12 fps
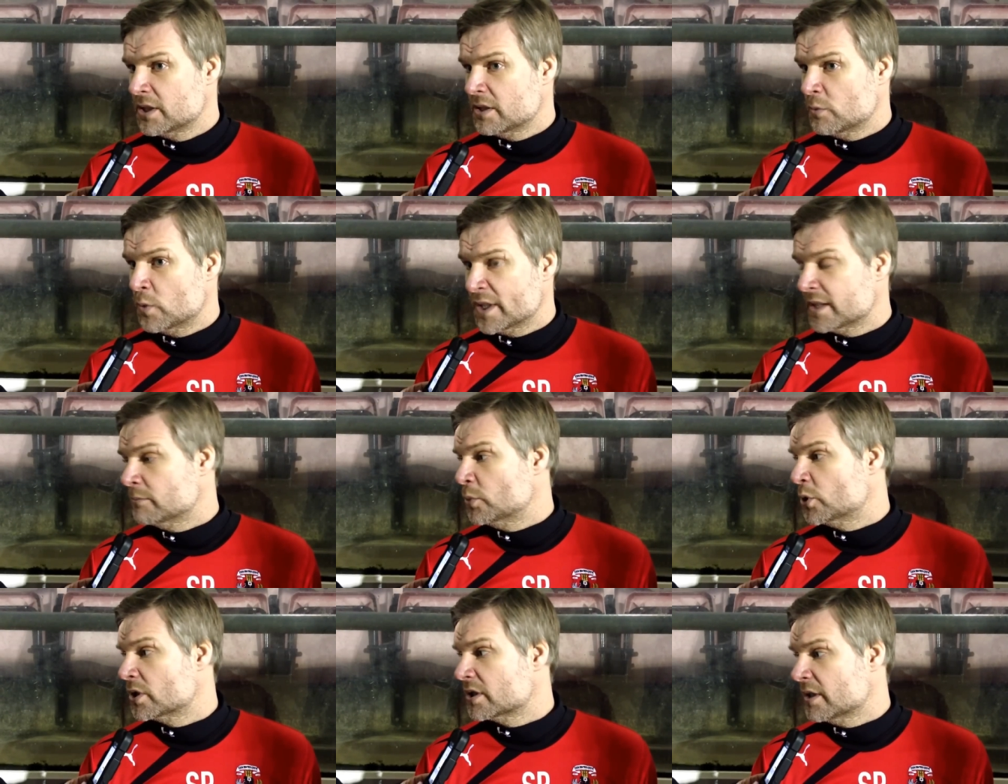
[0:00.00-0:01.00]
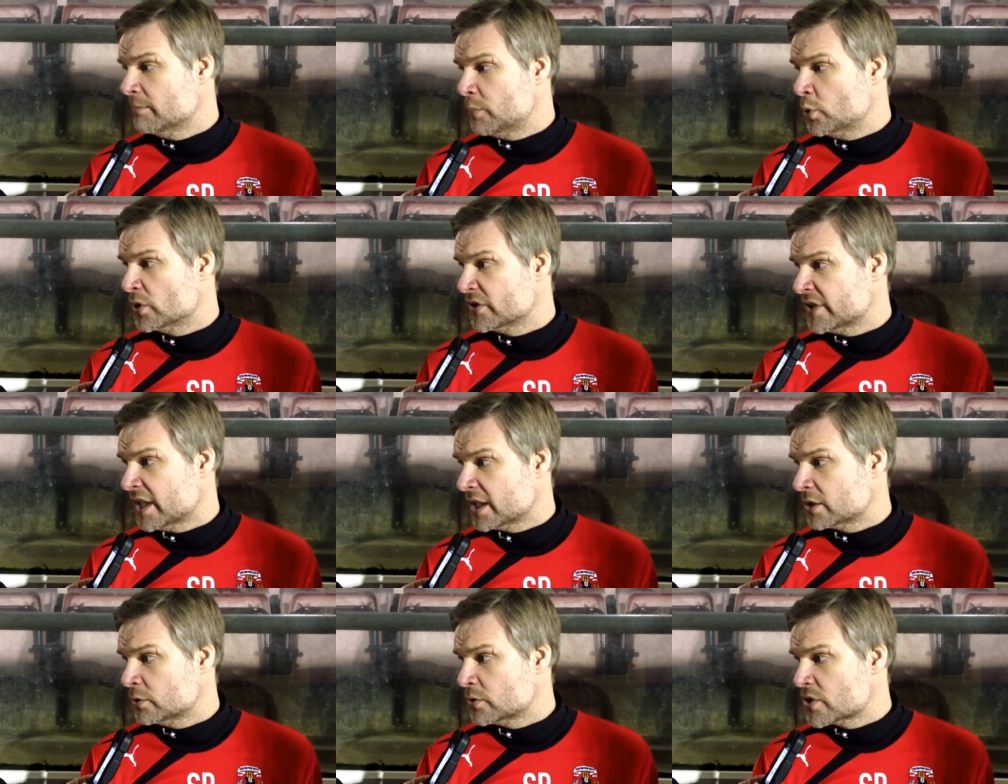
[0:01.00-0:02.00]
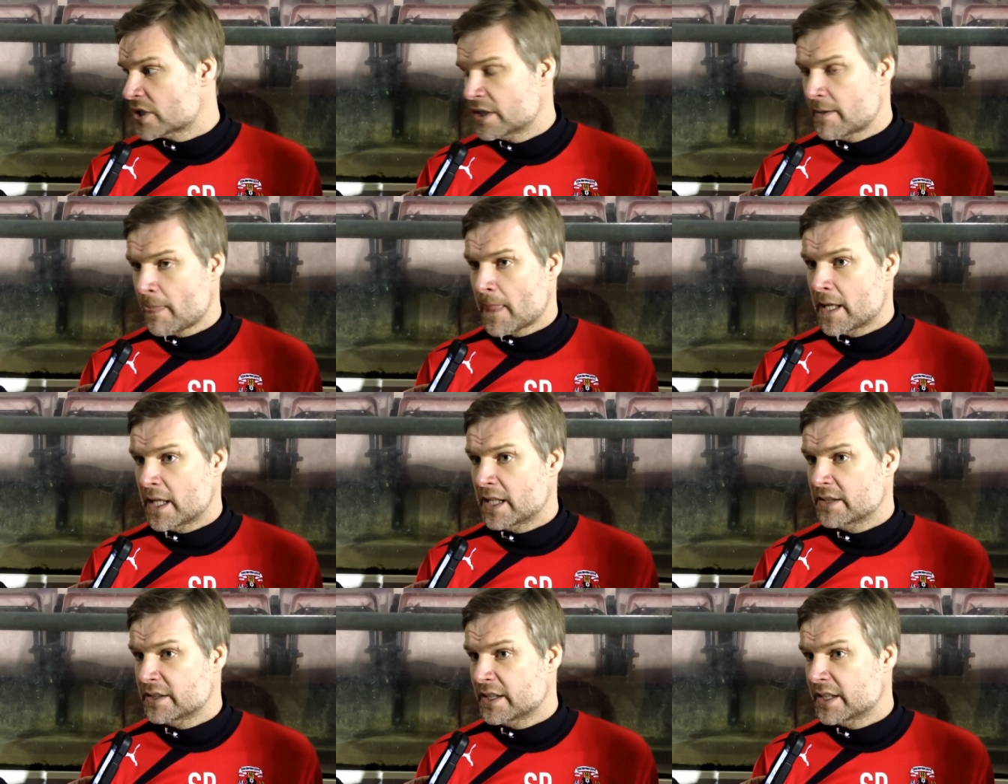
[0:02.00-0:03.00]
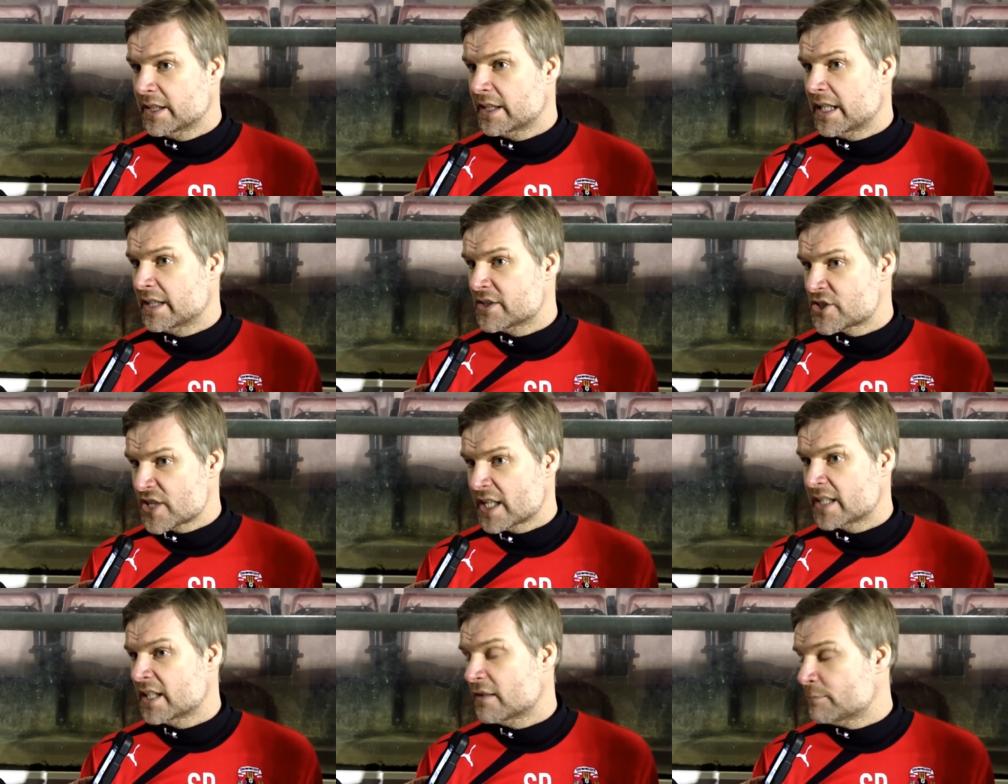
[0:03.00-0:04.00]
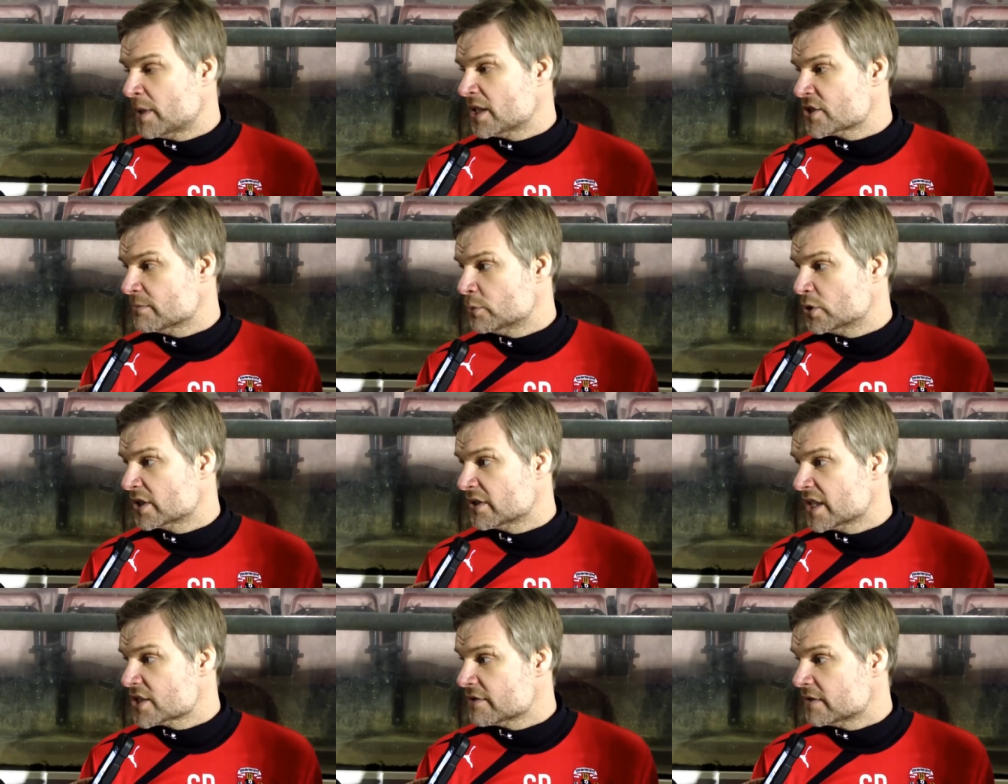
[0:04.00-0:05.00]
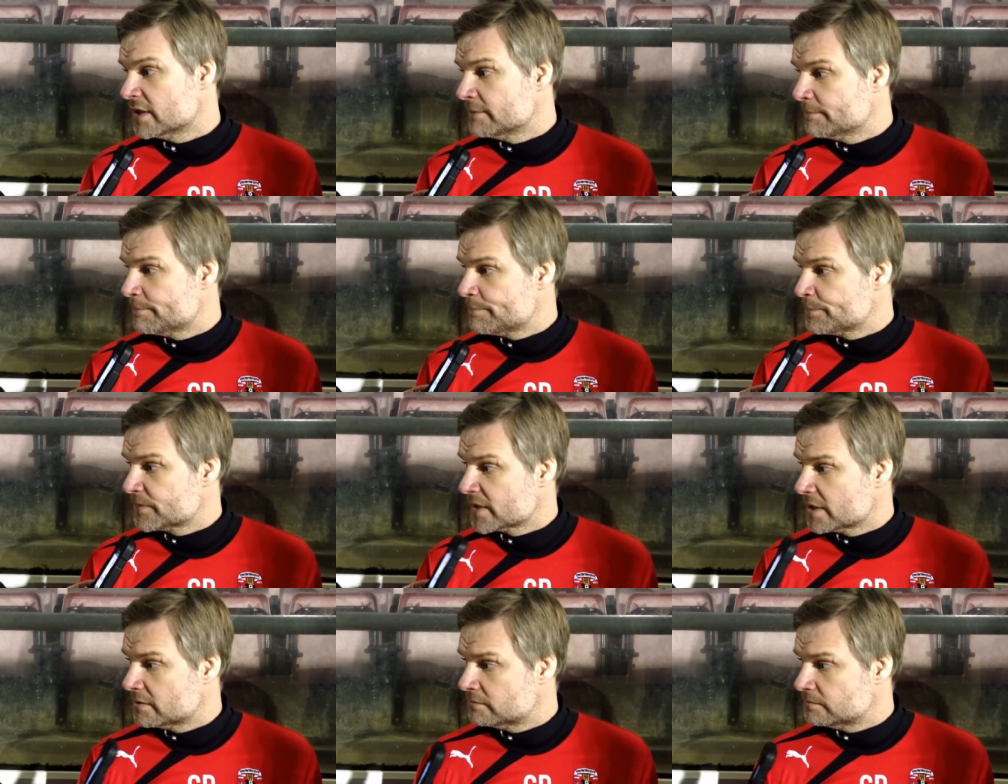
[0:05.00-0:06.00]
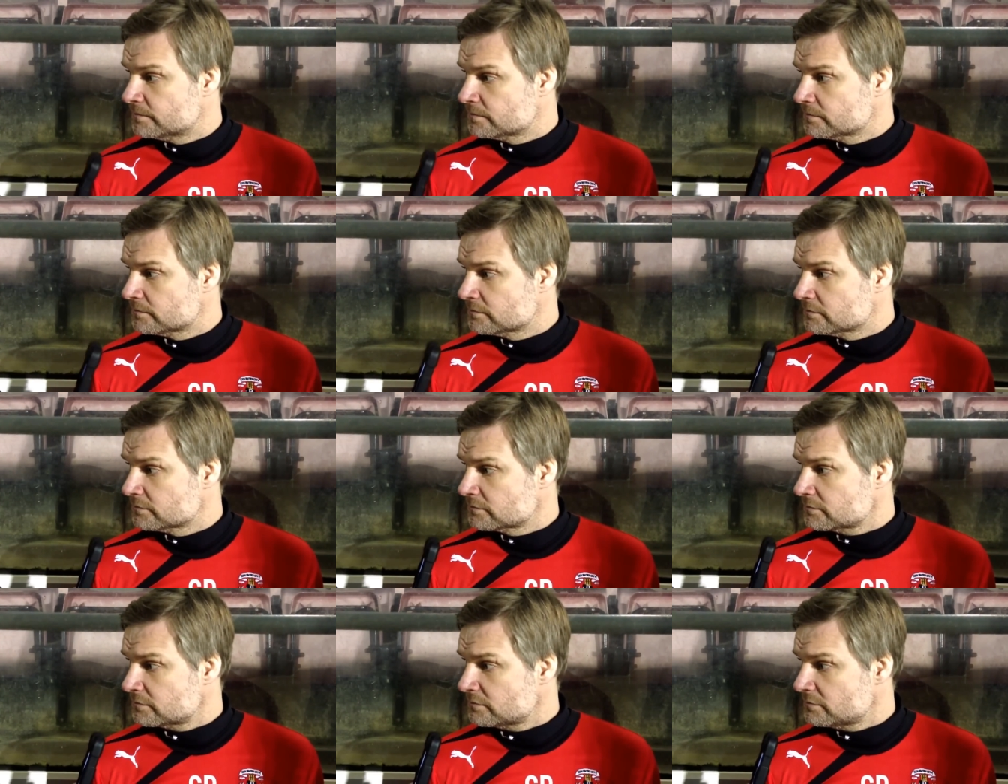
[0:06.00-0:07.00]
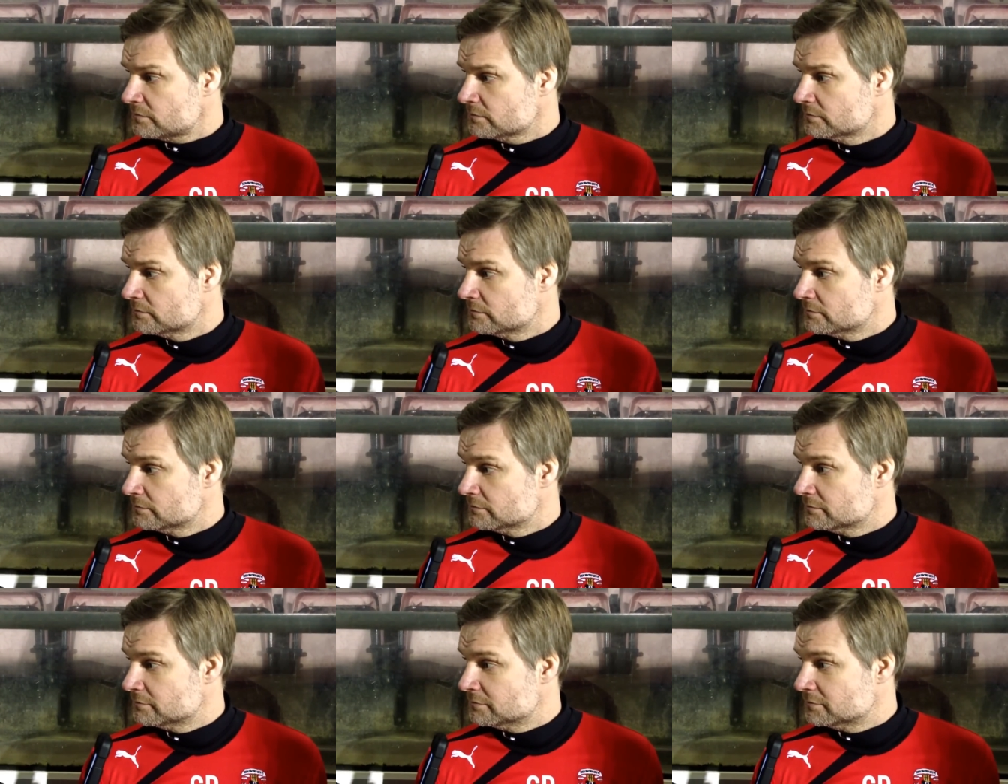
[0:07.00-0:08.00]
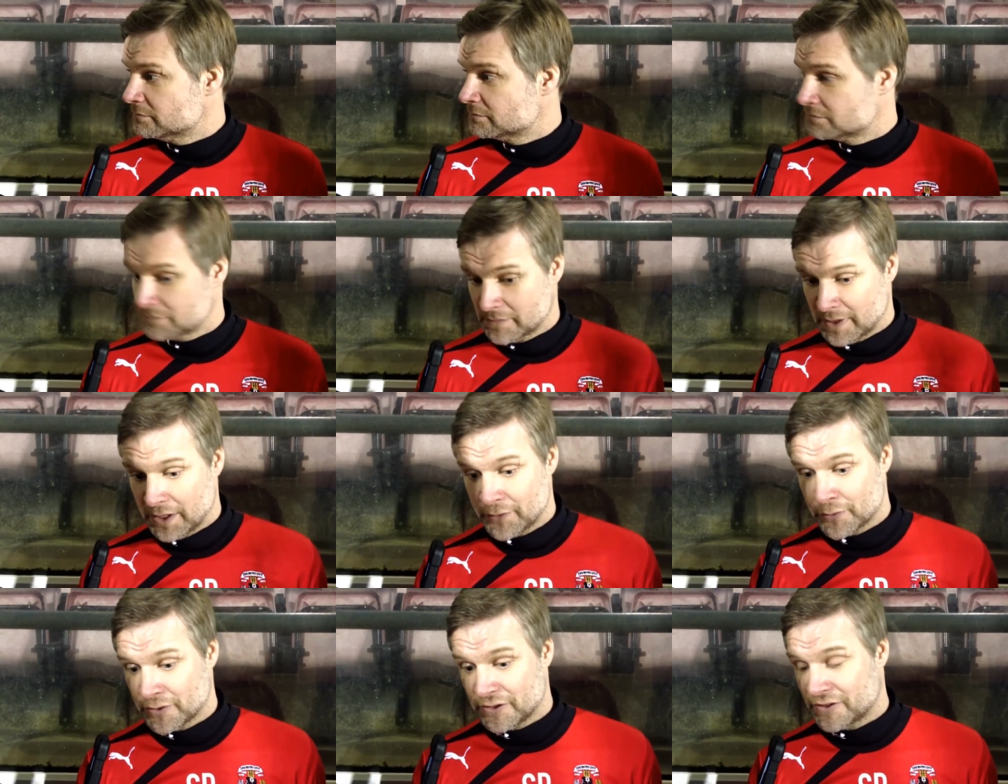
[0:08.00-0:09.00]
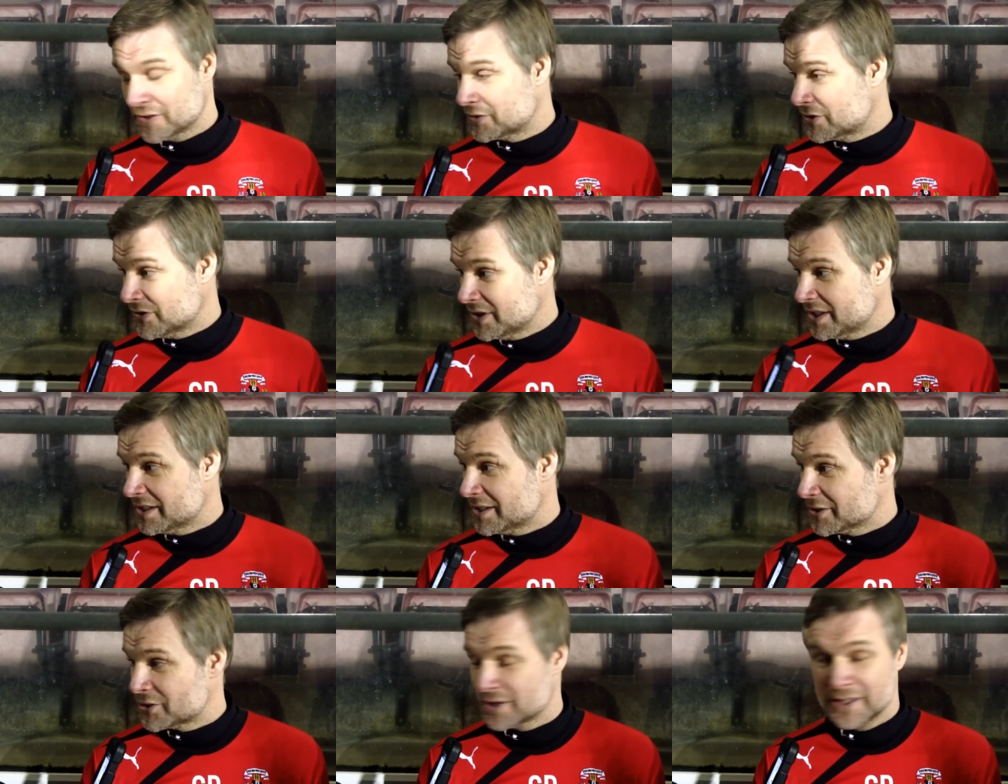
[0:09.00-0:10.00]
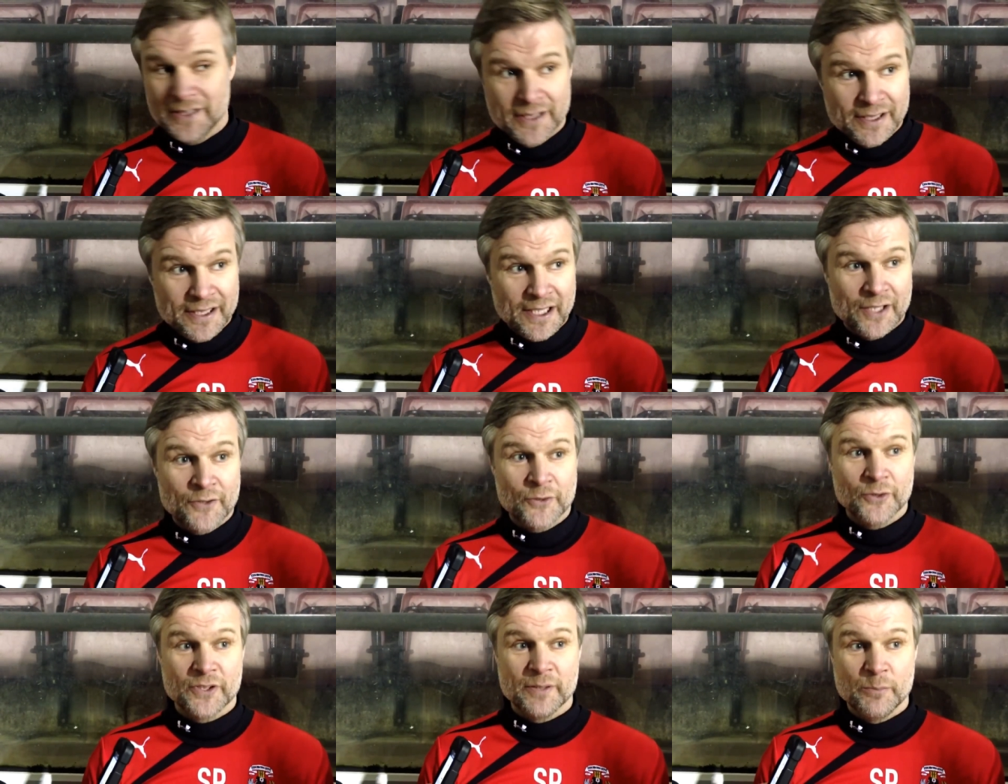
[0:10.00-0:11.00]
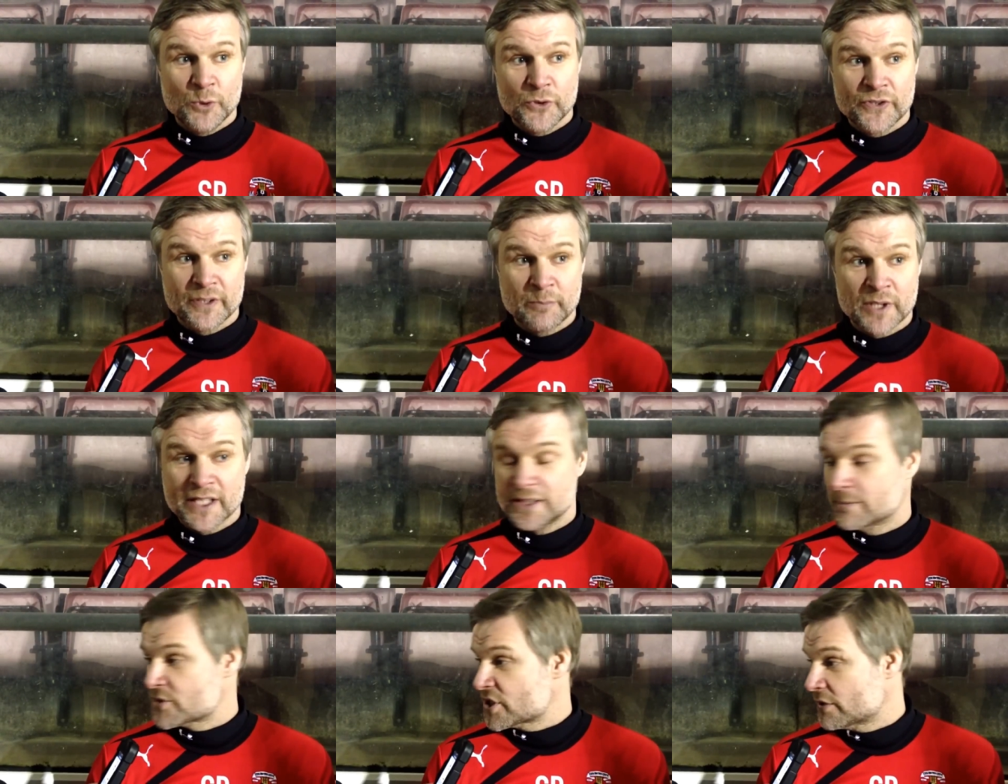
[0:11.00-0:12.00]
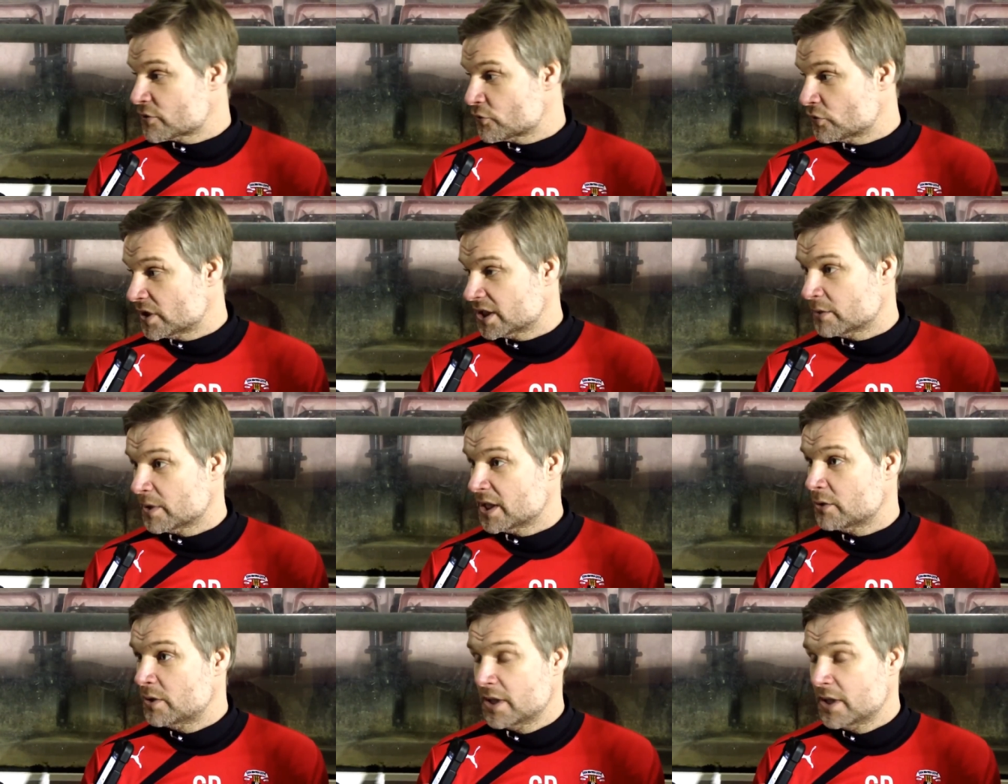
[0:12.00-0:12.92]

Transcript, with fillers: winning more important tackles, and uh, and second half passing more aggressively. How would you assess the performance of your, your two young 18 year olds? I thought they did great actually. I thought they both applied themselves really well.